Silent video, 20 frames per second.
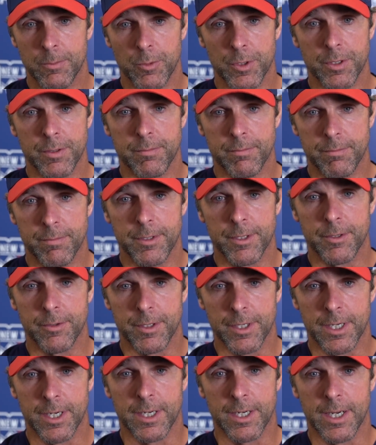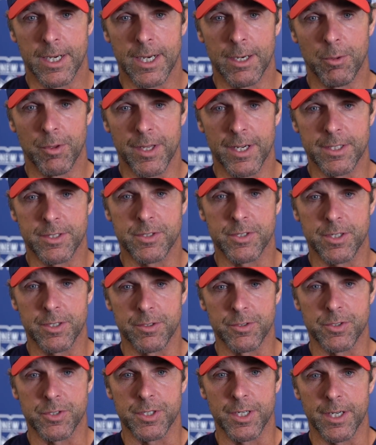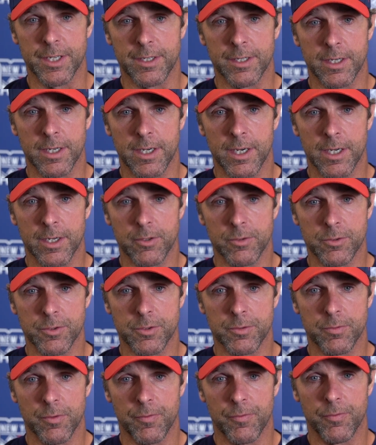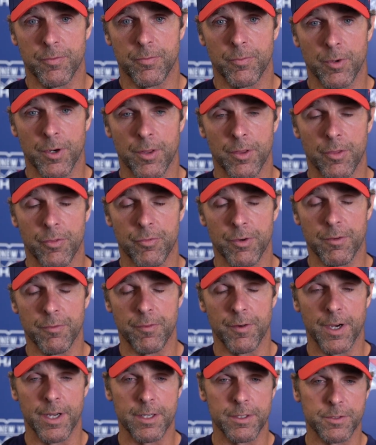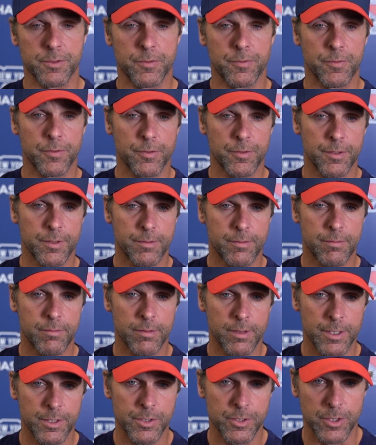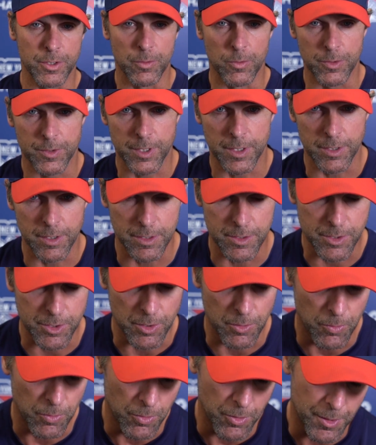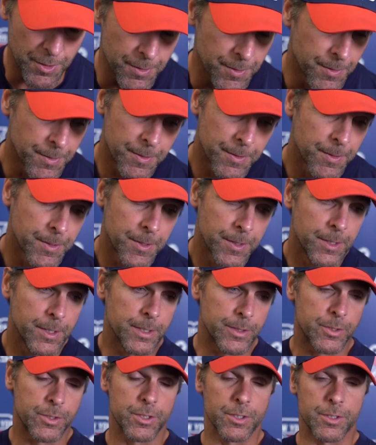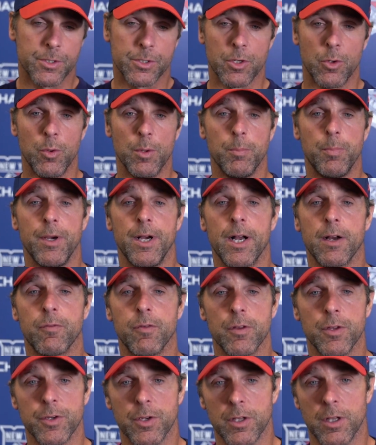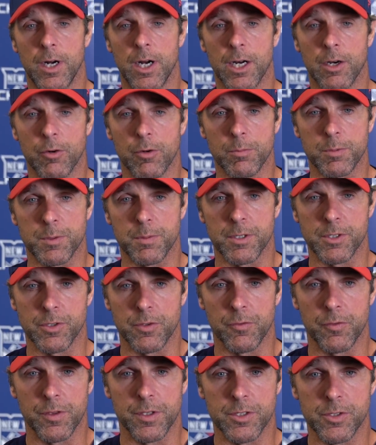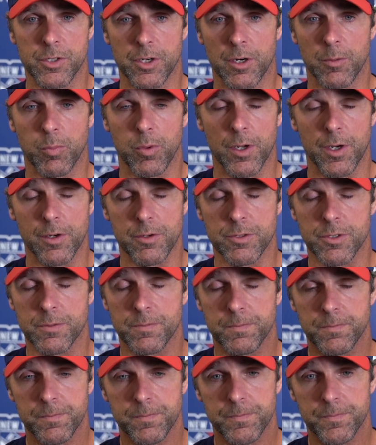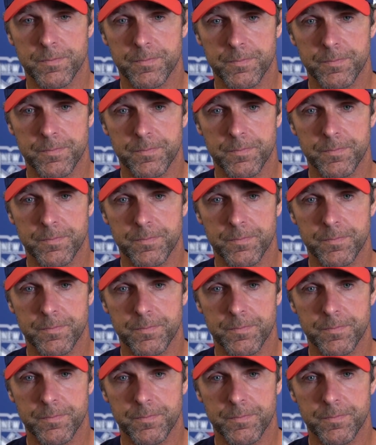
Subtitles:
And when, you know, you got a guy with that skill set and a guy who's one of the three finalists for the Ted Lindsay Award, it's just so impactful in your locker room, especially for these young players.